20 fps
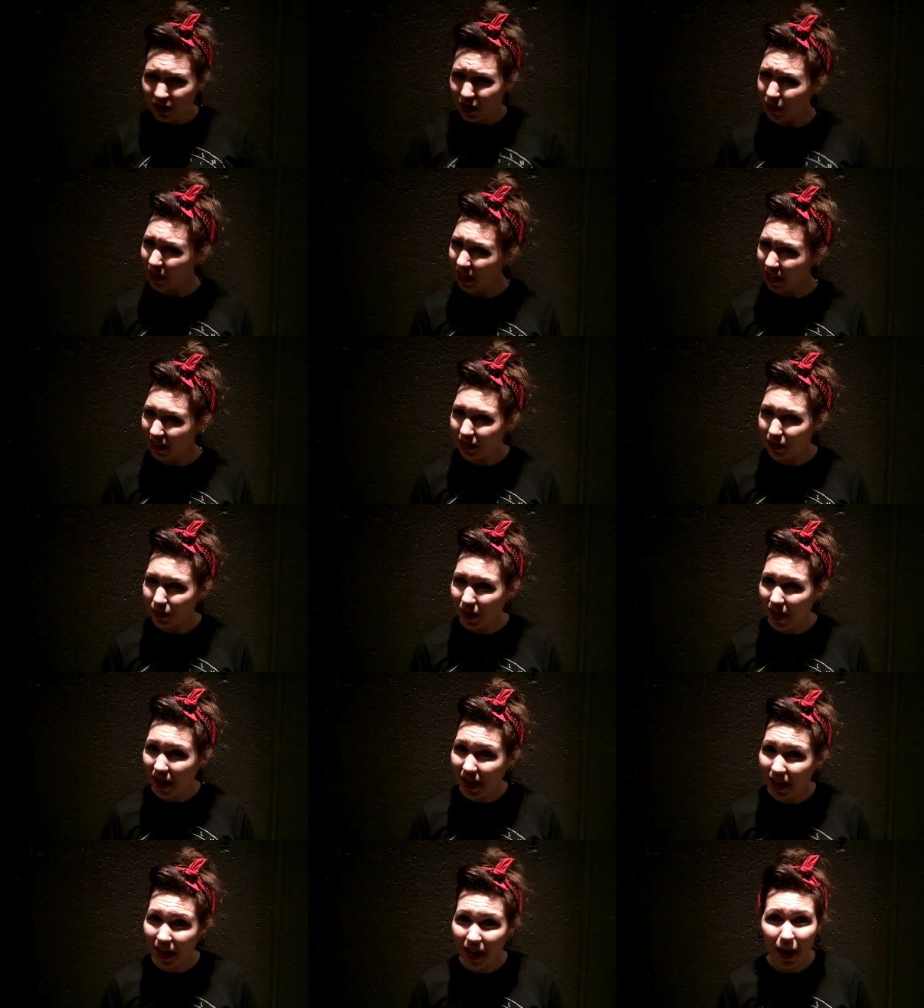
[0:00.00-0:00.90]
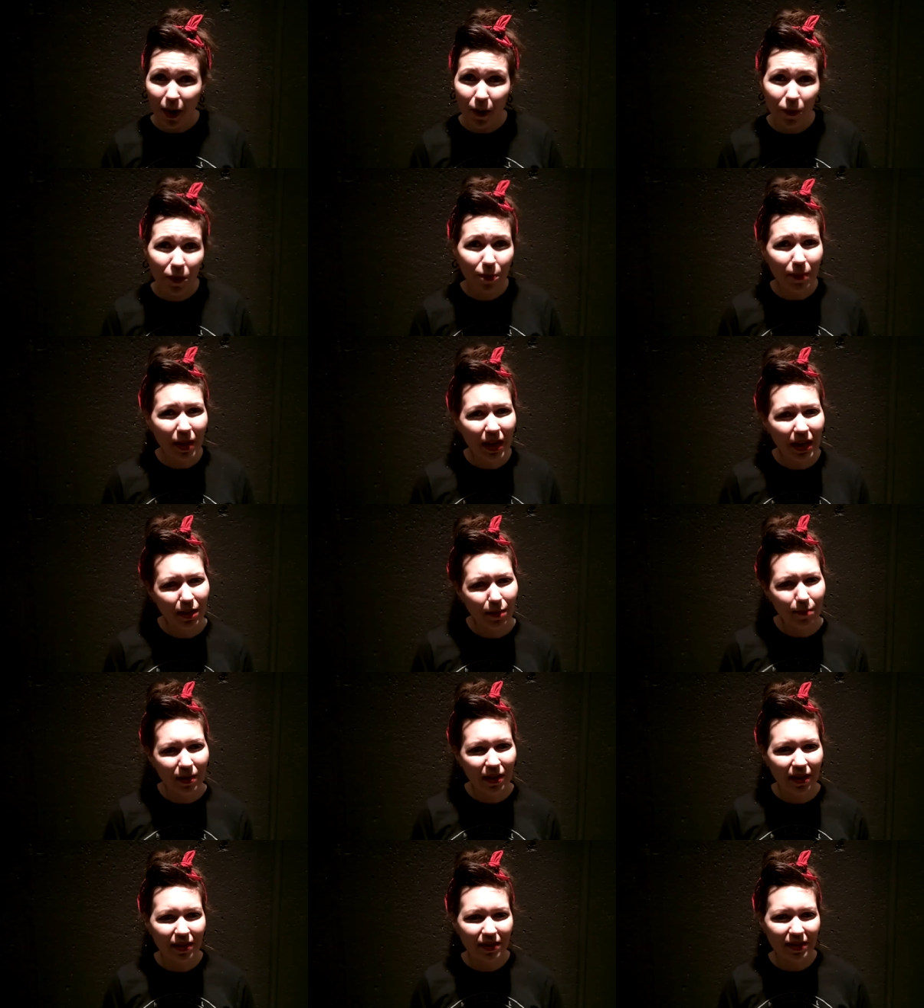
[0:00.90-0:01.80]
So that's what I got with my
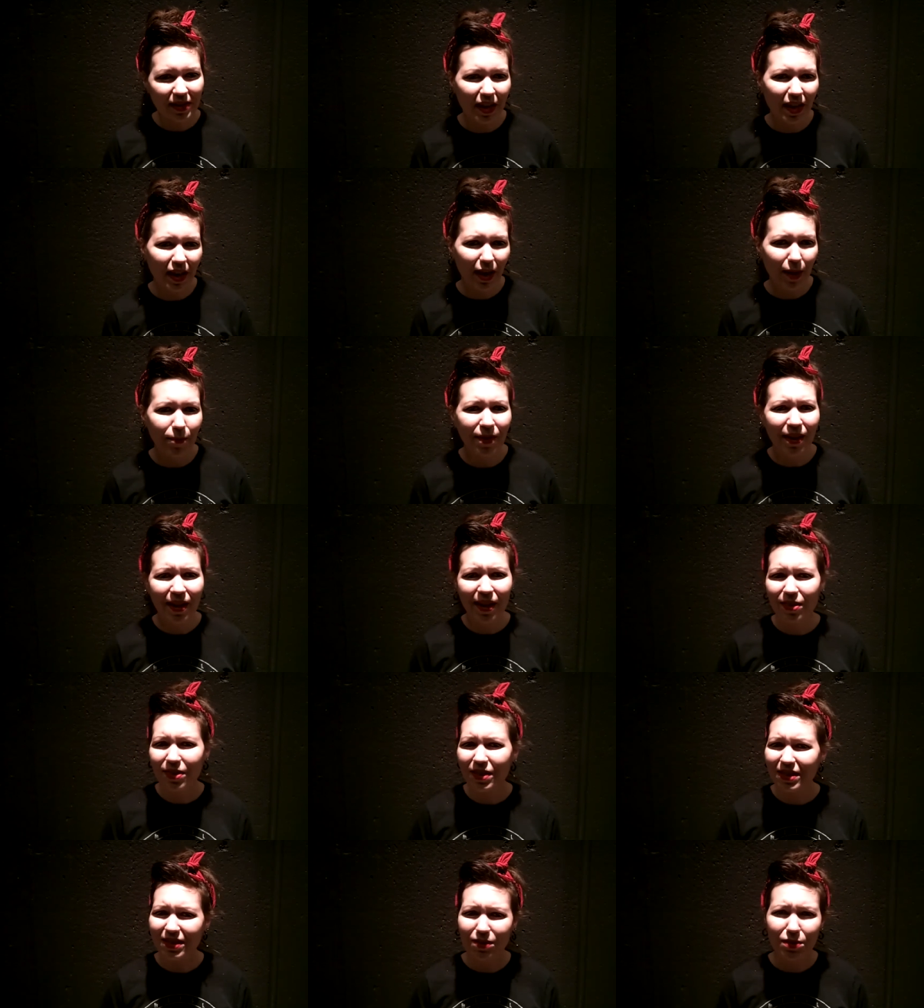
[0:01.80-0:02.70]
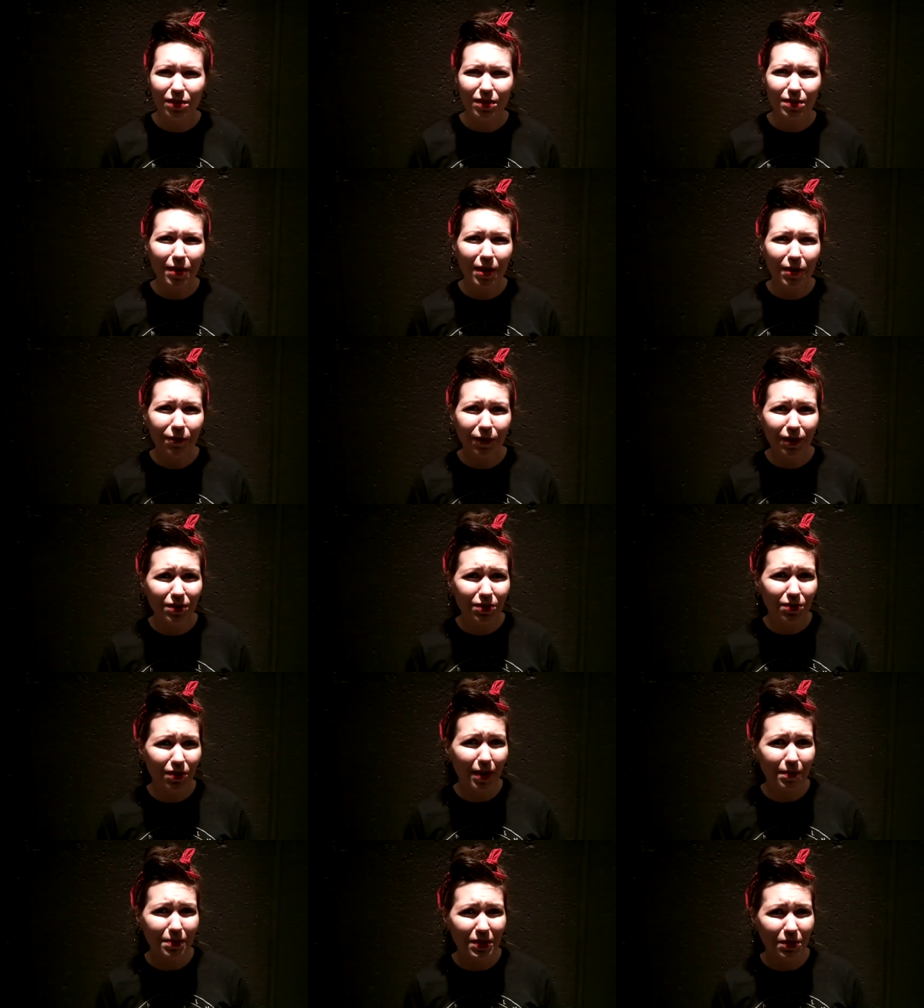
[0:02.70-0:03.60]
limited time, and this was my first
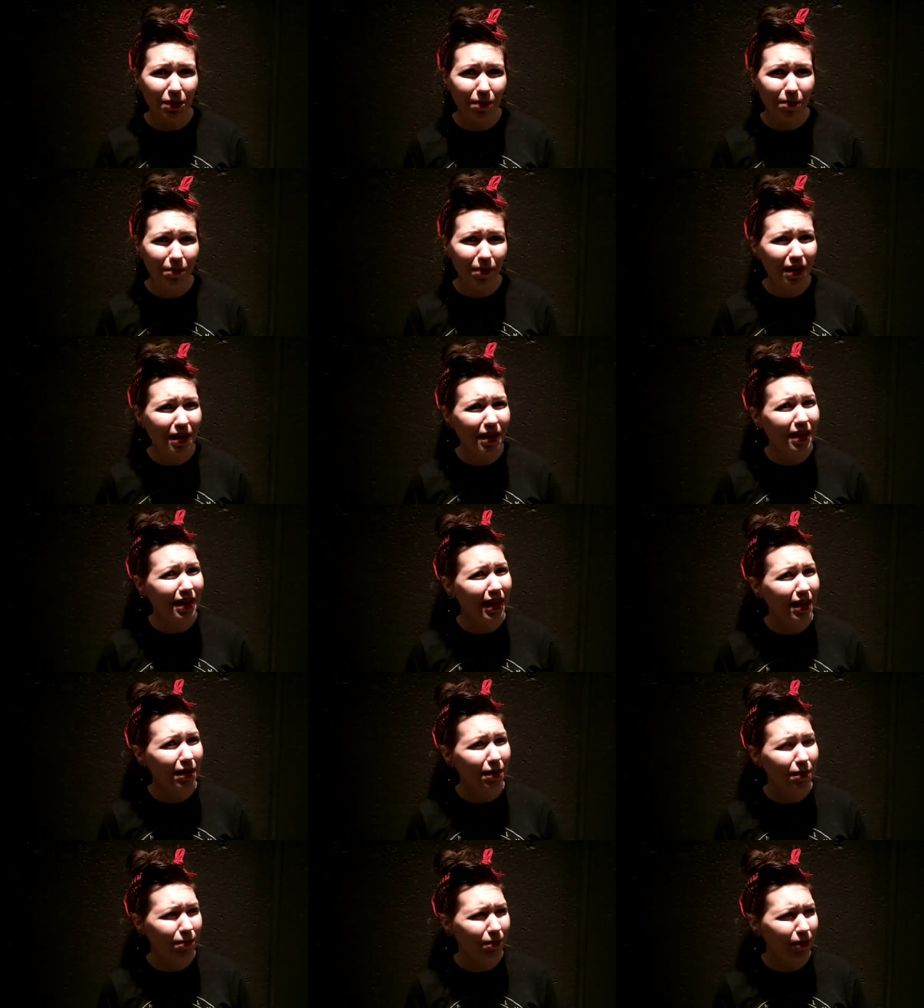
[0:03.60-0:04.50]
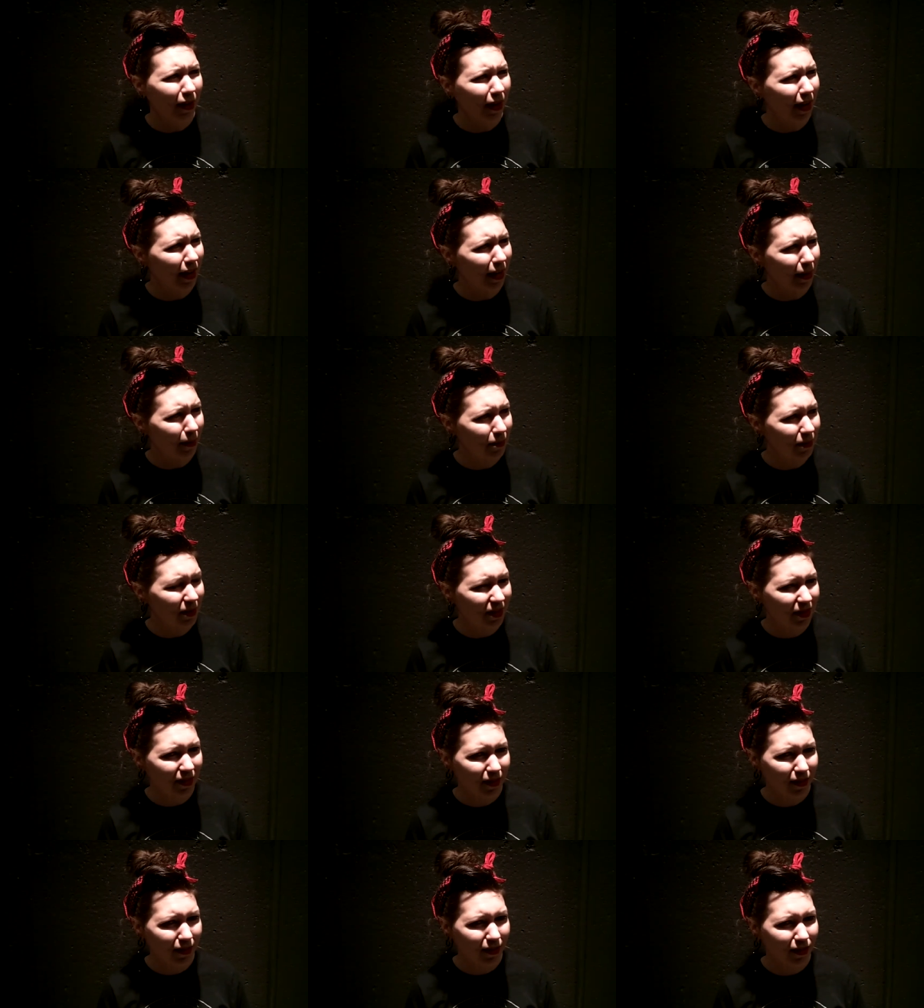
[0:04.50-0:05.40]
rap, so I'm running out of
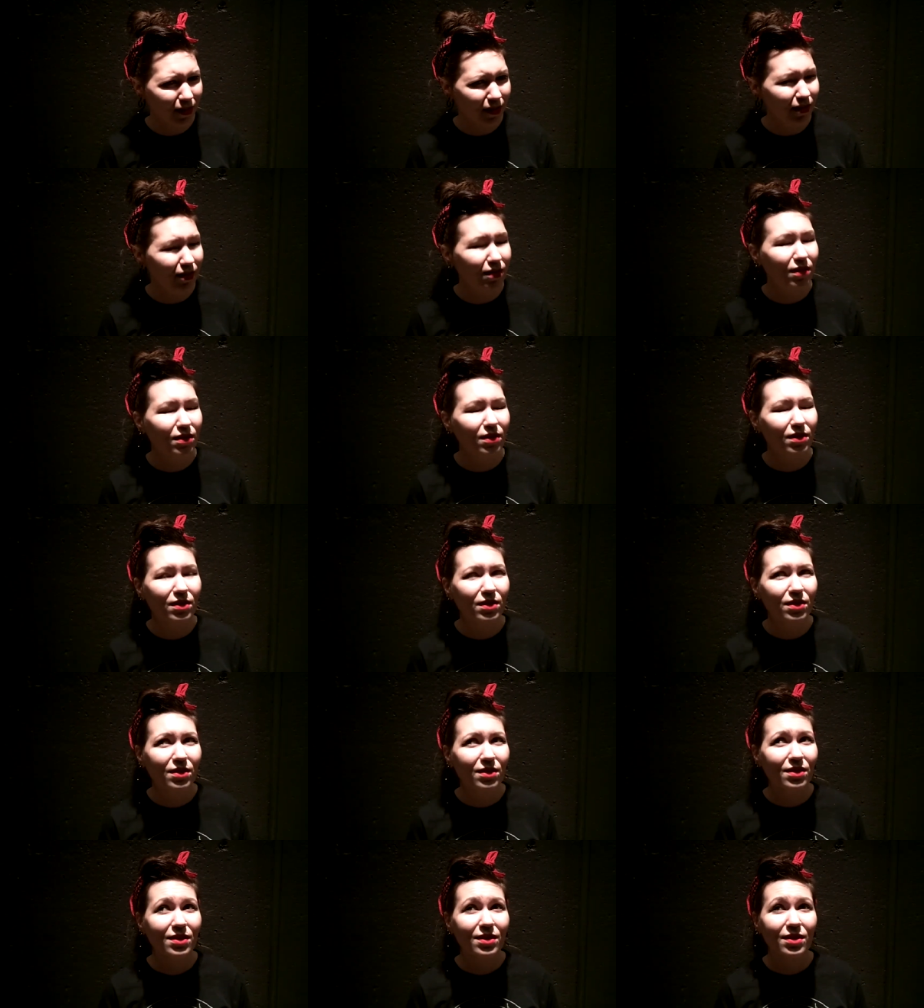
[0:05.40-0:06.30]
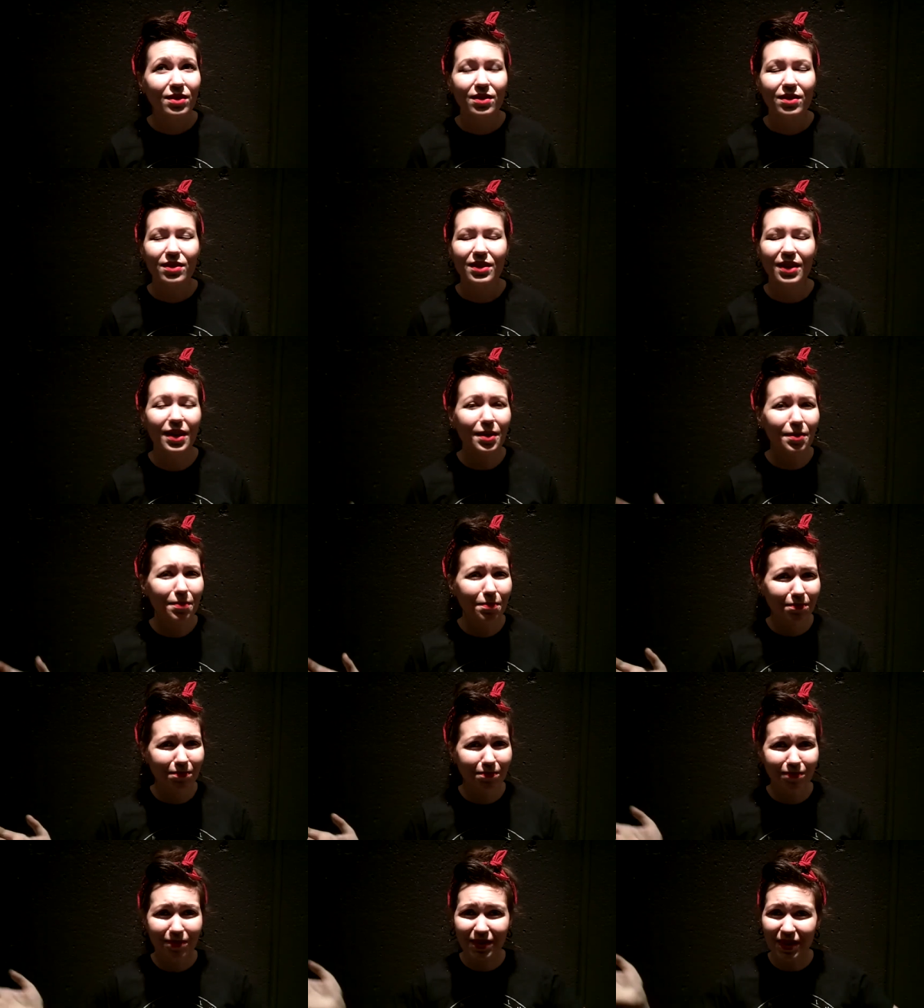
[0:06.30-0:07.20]
rhymes. Yep,
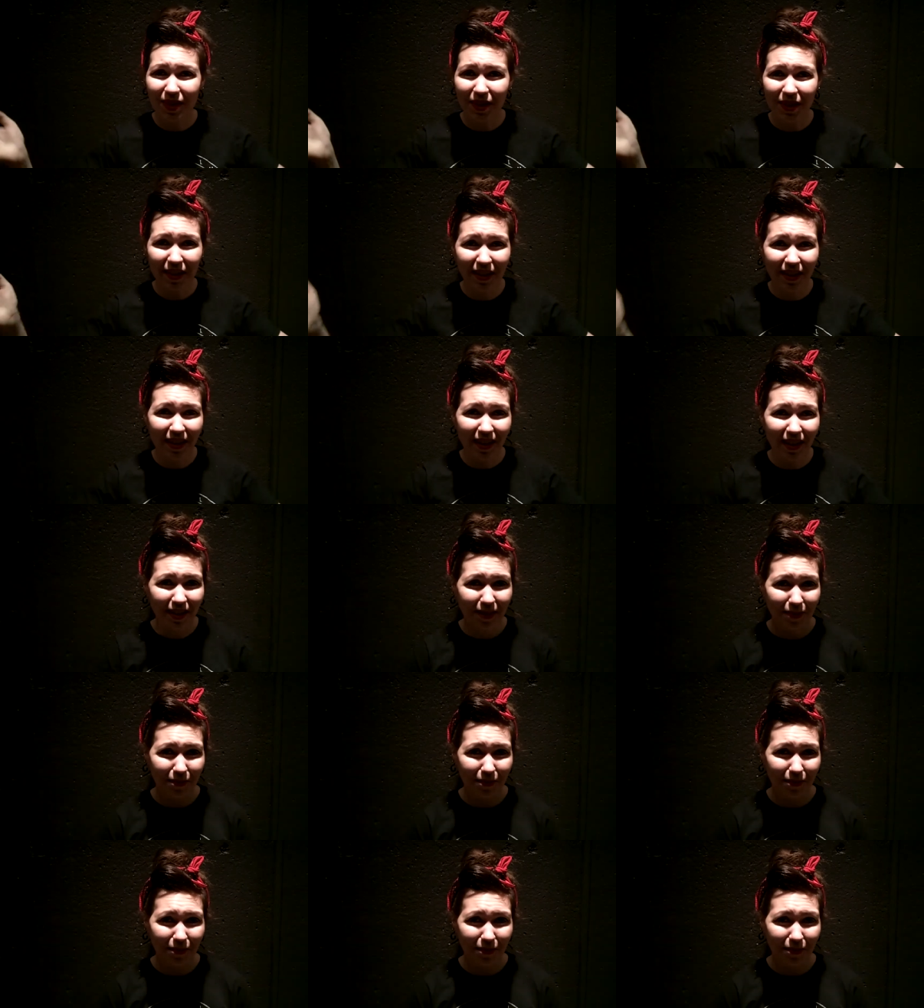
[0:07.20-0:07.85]
that's all I got.